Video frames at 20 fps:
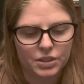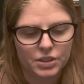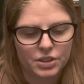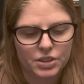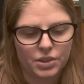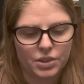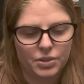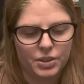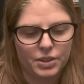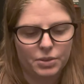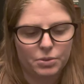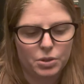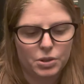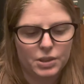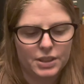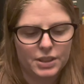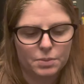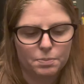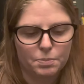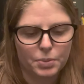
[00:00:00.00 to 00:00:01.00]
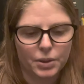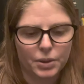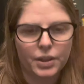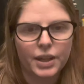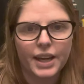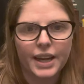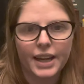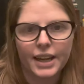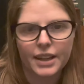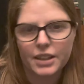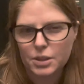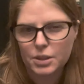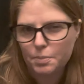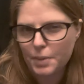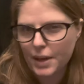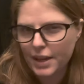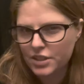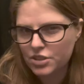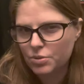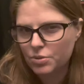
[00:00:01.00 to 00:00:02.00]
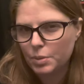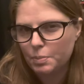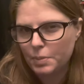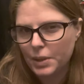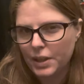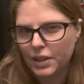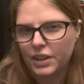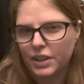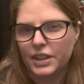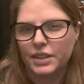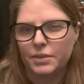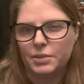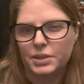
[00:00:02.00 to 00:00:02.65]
So there was this Bird X pest repellent.